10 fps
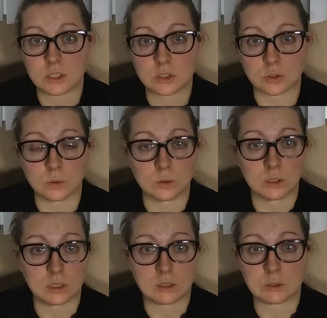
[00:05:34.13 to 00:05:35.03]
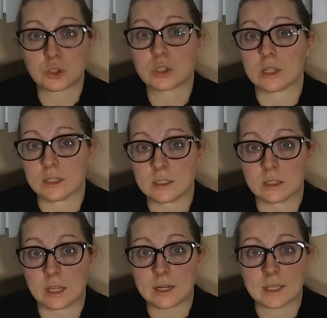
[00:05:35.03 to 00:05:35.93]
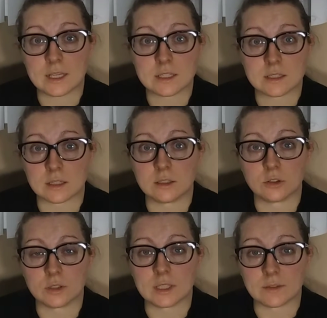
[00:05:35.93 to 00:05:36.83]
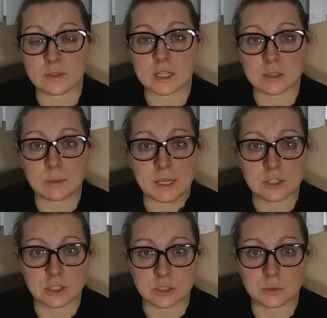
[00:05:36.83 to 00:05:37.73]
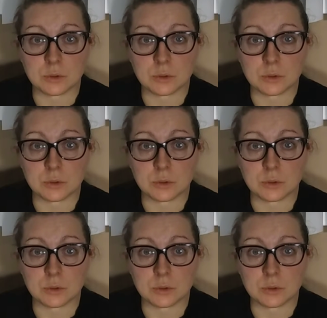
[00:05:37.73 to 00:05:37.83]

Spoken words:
So in a lot of cases, I'll literally give that to patients.